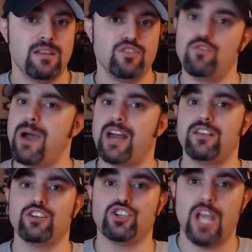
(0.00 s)
No matter
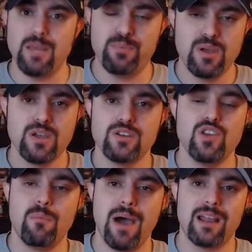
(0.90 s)
the shape,
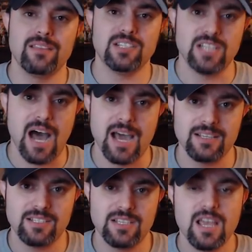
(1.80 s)
no matter the
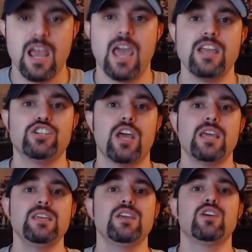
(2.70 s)
size,
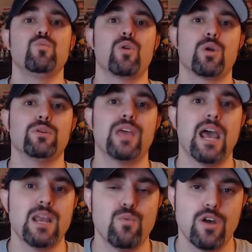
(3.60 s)
AJ can work with
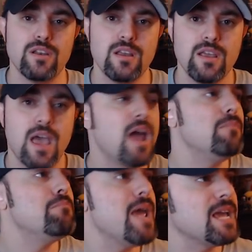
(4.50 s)
anyone
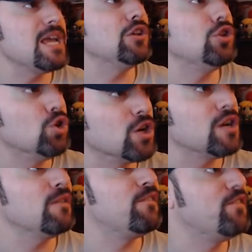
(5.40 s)
and make it
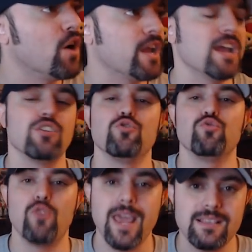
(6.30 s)
look fucking
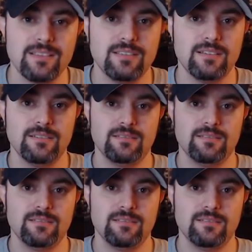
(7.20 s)
great.